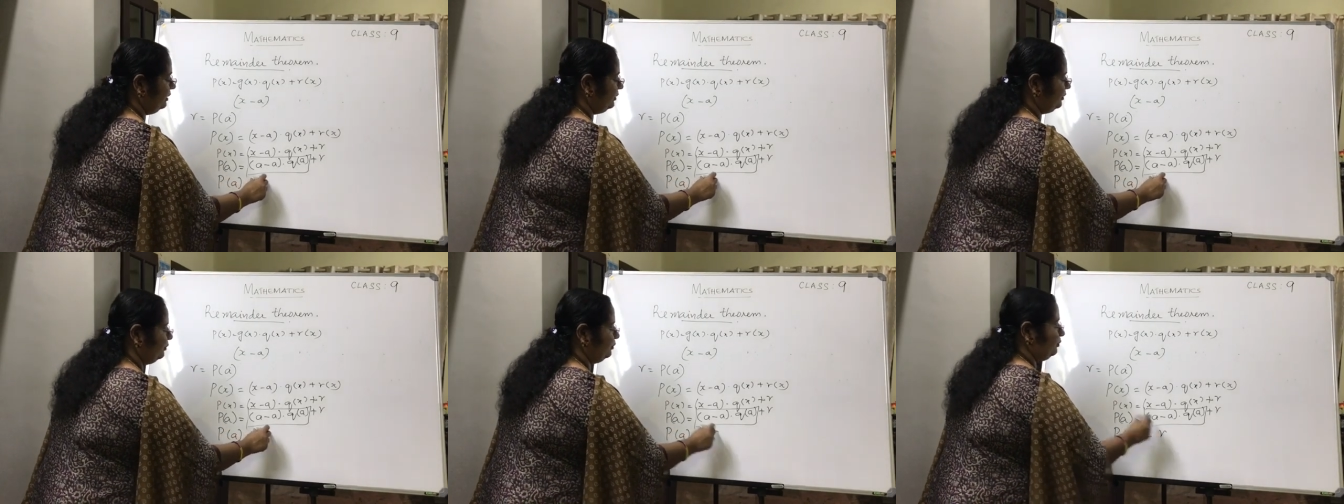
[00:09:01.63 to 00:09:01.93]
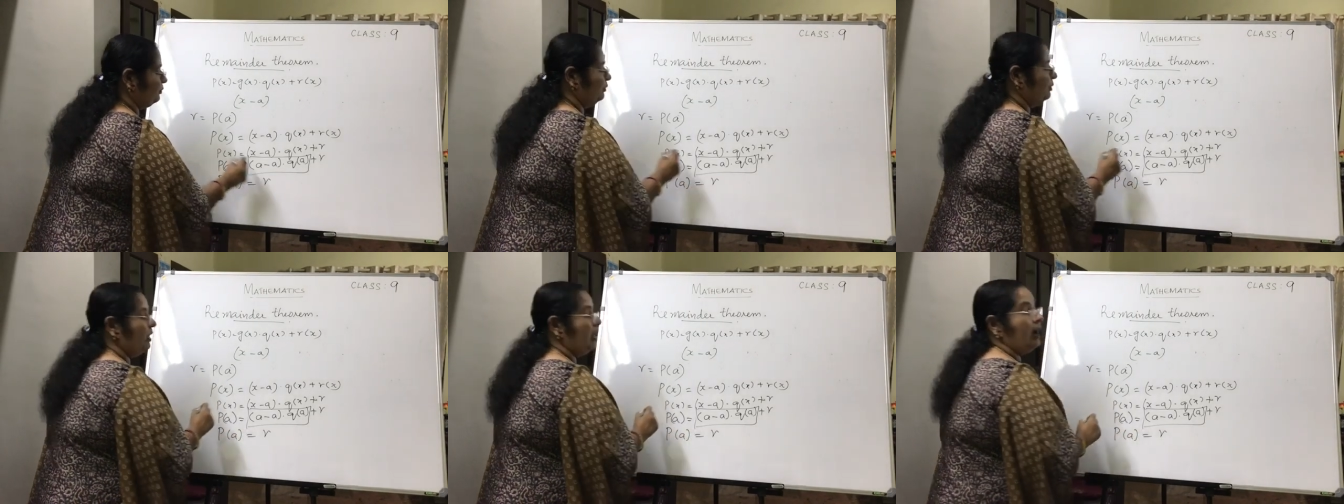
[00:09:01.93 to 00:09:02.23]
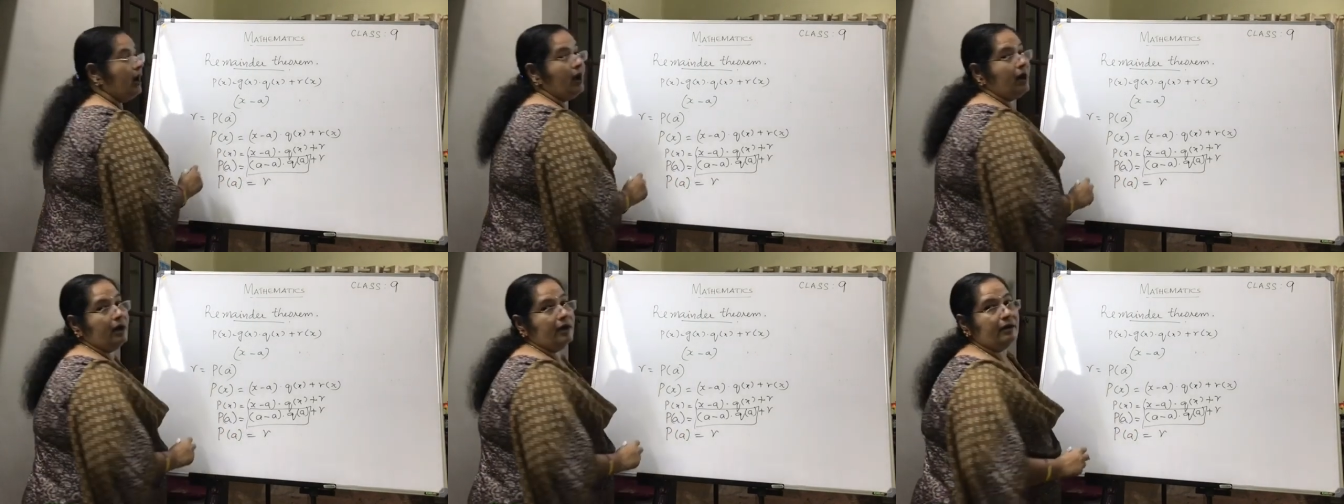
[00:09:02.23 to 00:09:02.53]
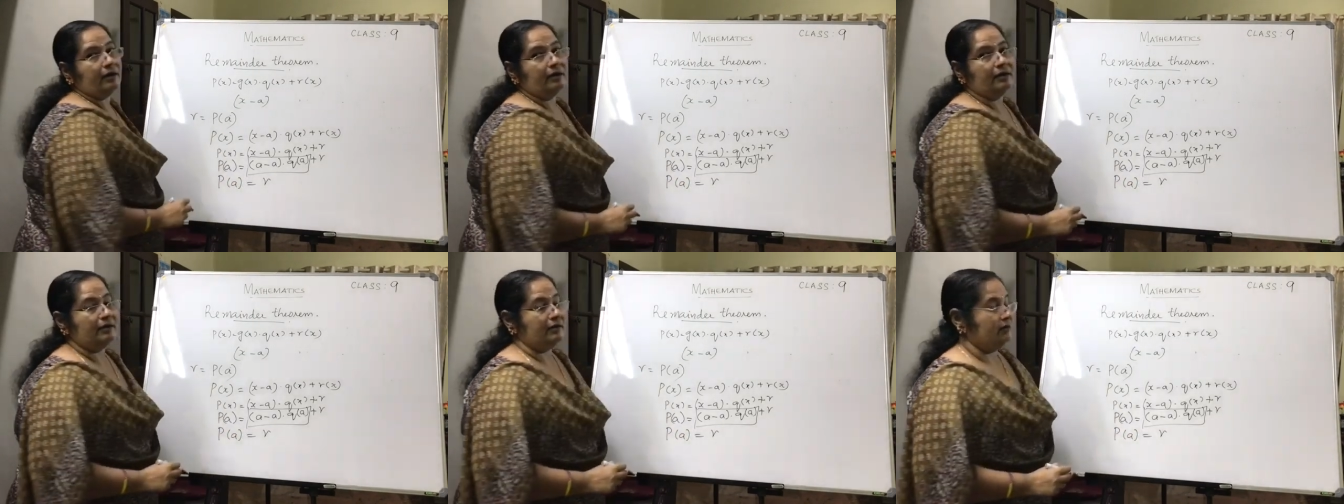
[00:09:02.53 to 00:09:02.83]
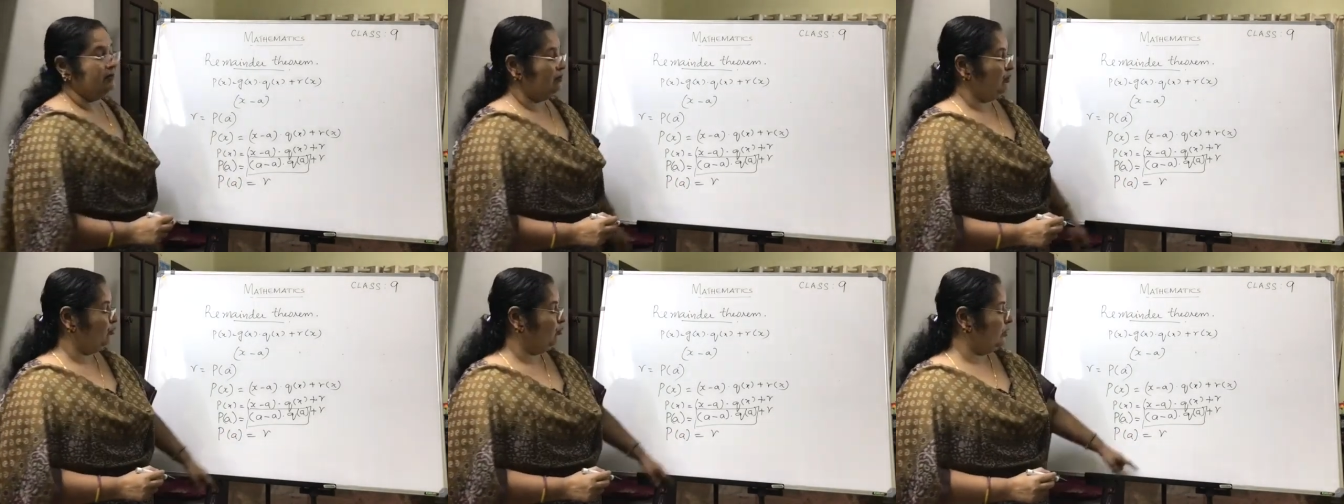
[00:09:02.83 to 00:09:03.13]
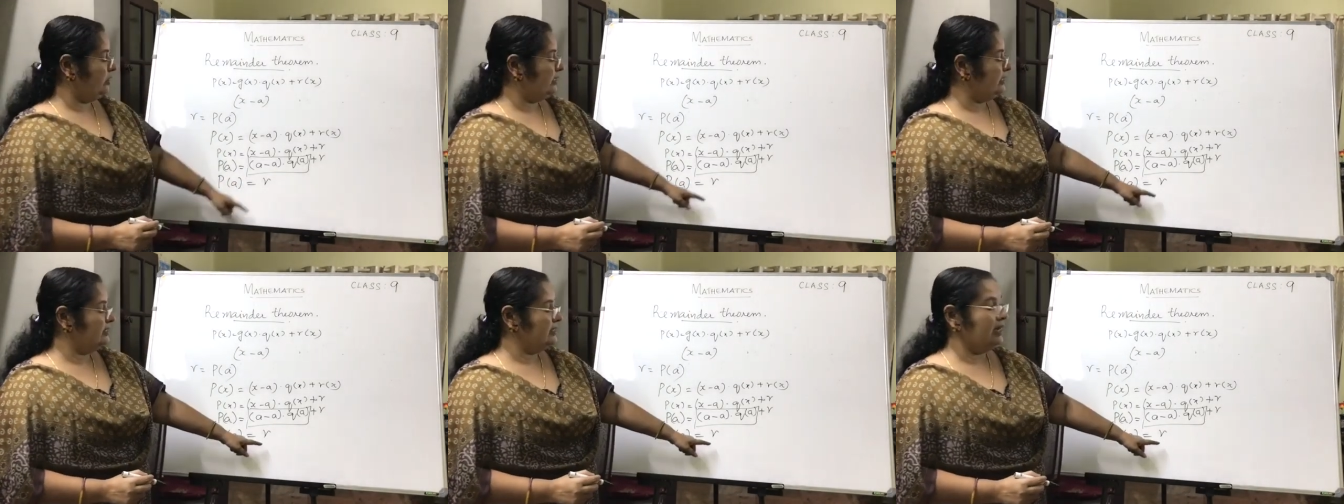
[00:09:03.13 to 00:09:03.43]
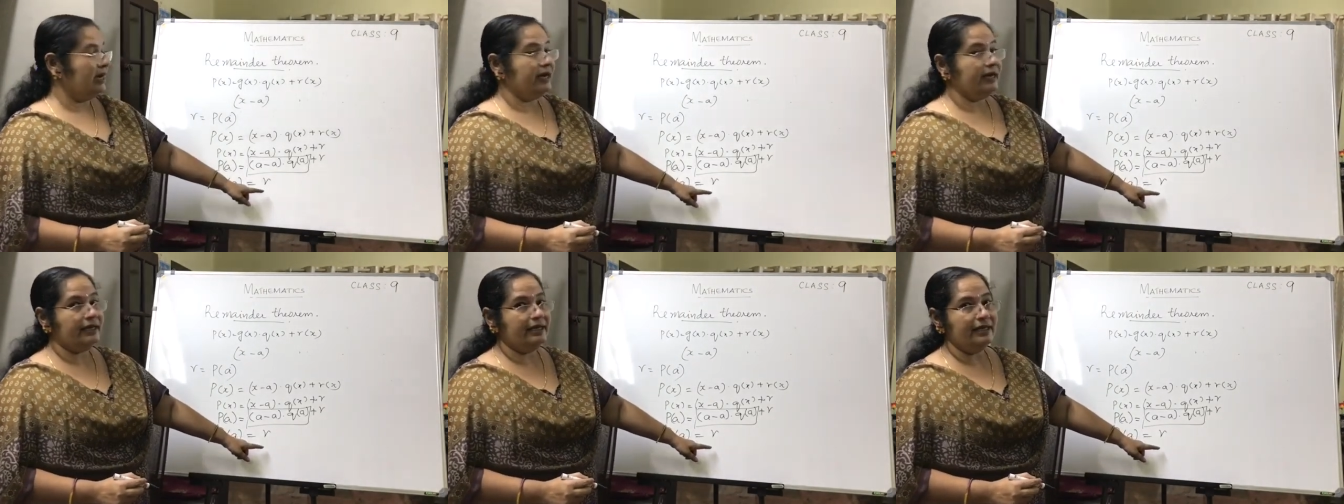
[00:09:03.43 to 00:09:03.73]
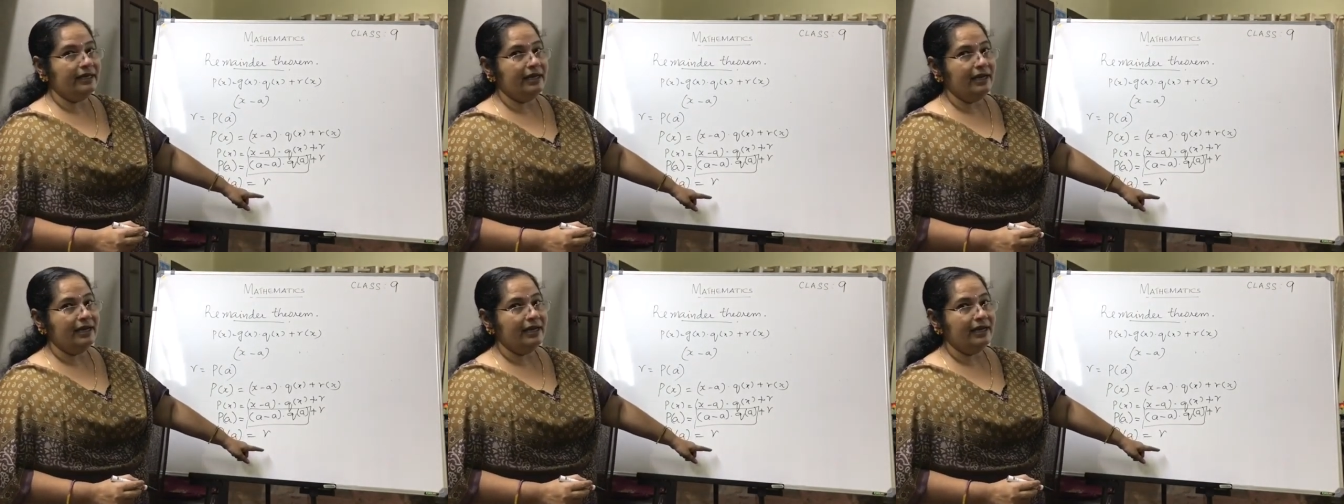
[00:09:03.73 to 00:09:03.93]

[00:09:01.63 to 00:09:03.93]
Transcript: to r. Now what is r here?